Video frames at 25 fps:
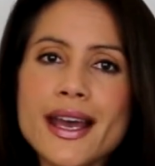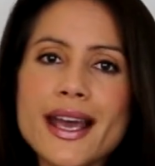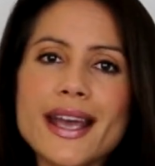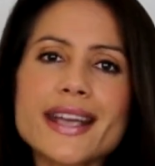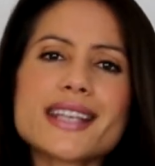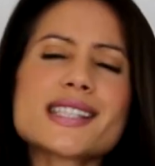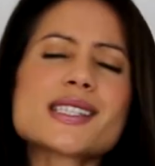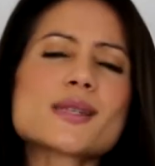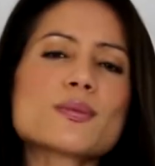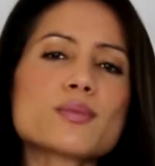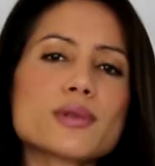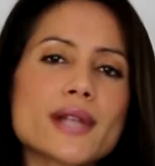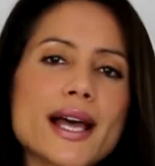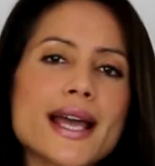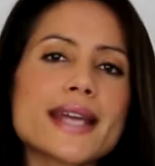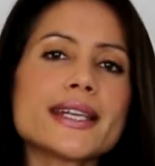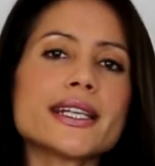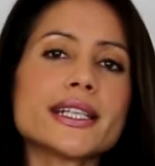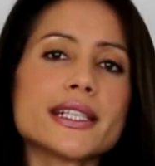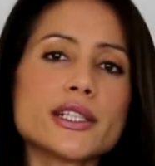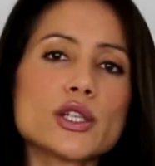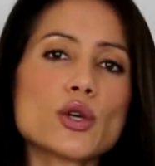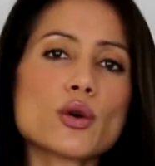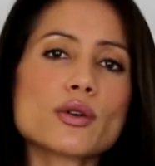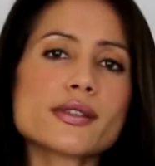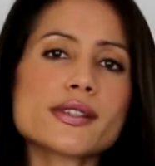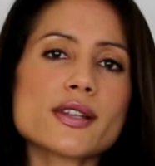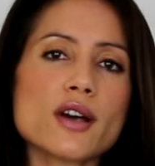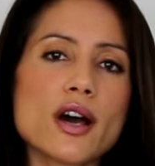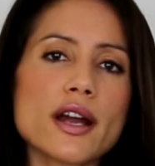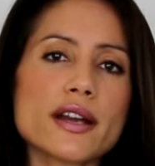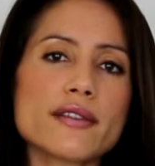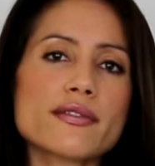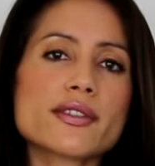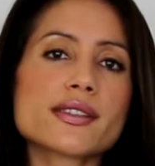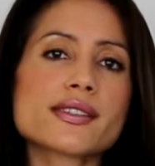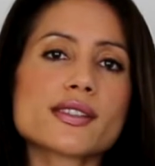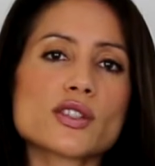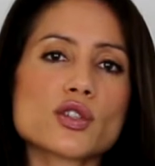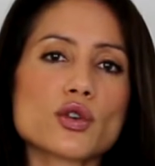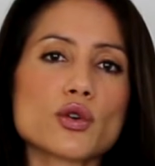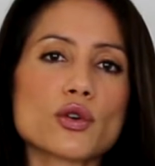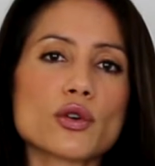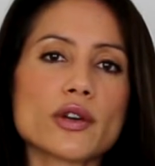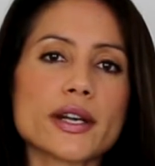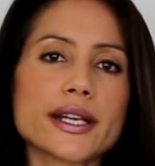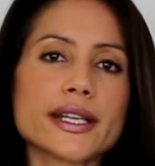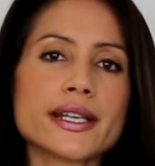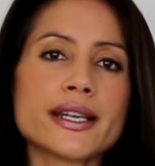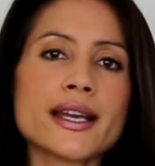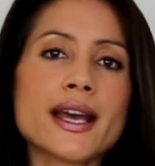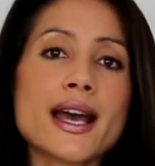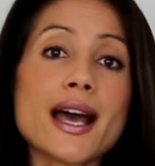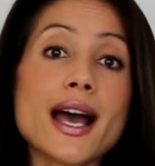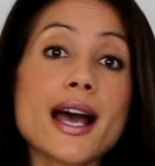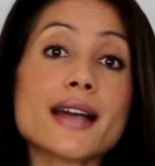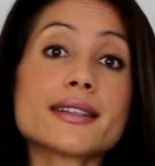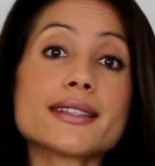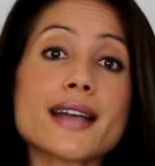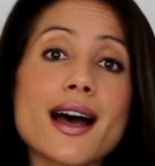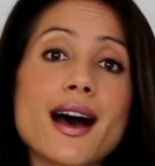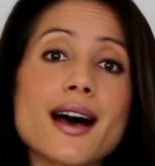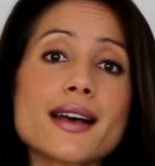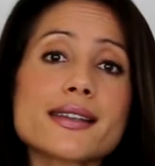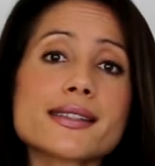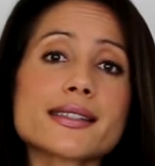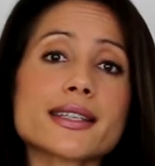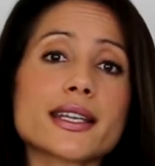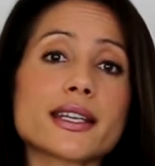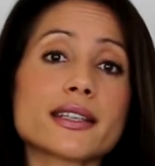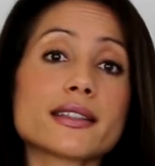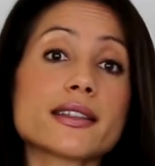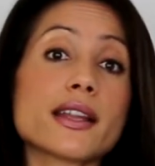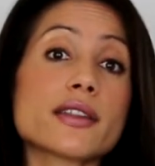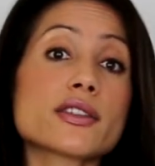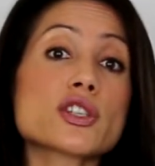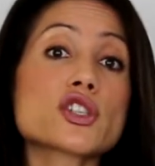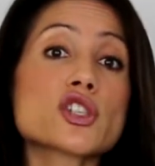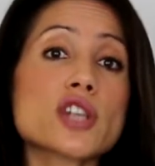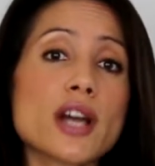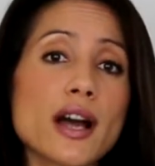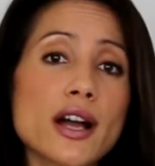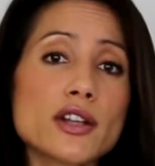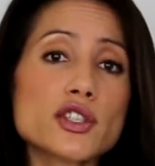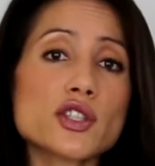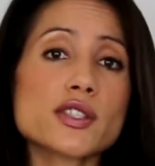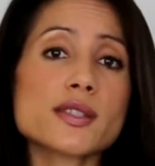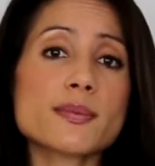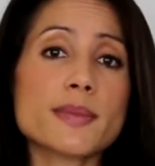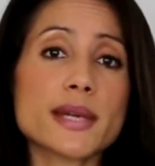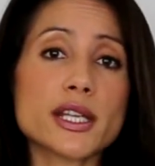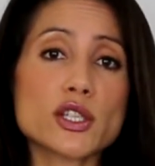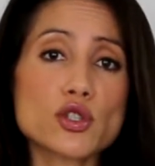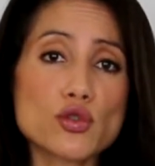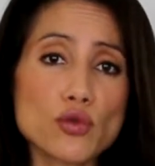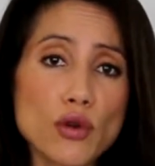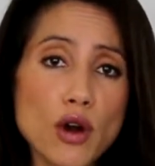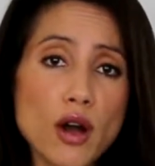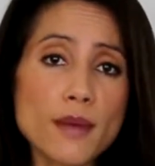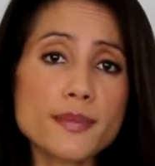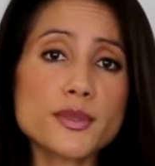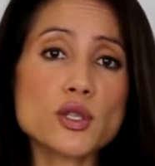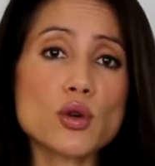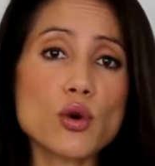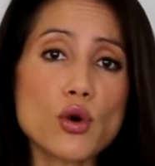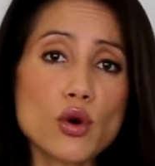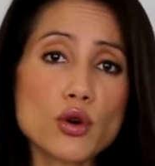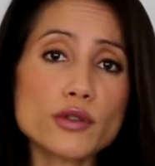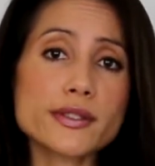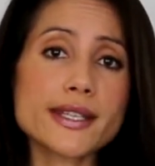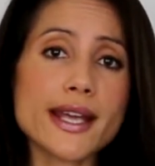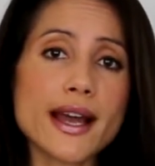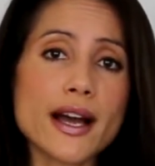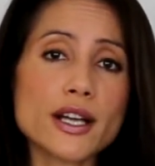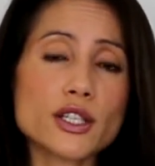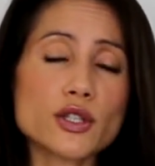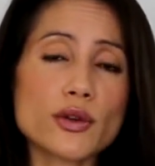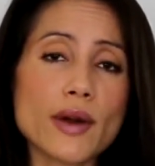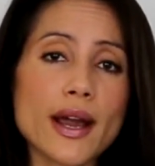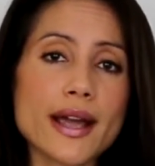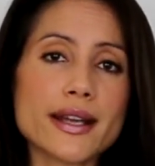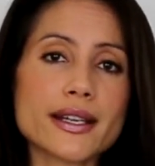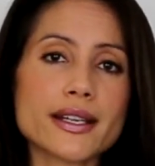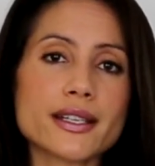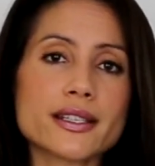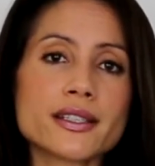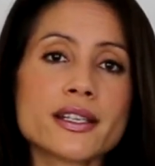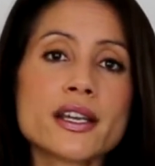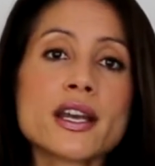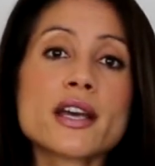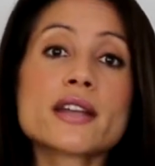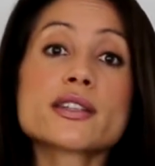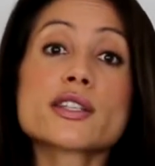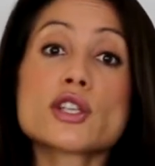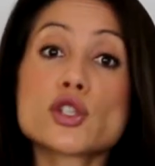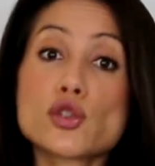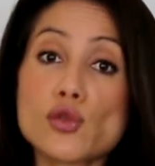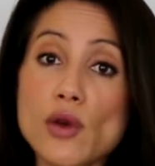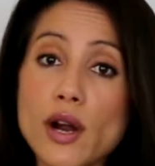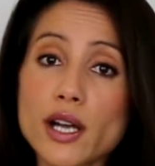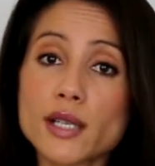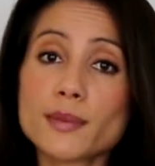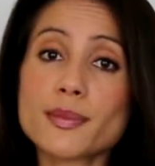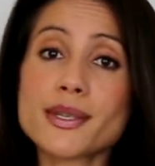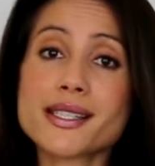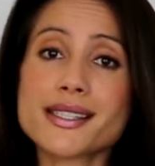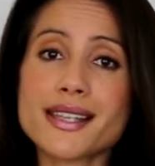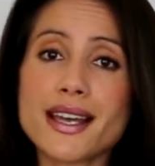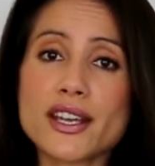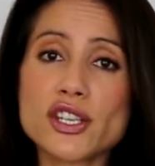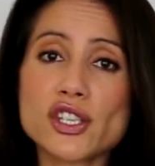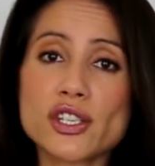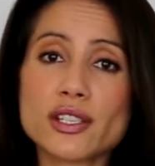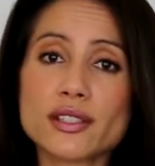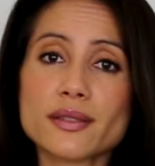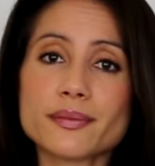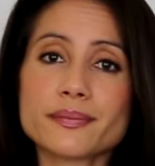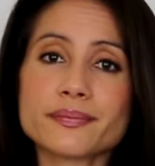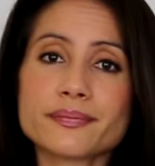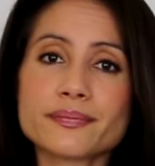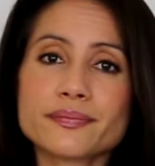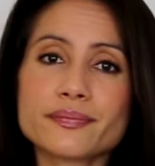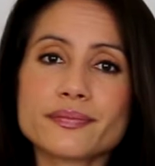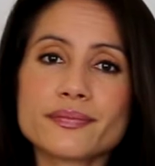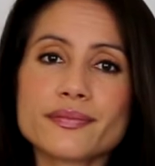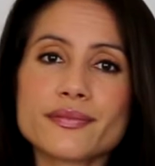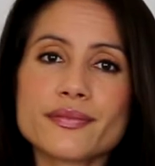explaining your side of the story and asking that the charges be dropped or downgraded to drug possession.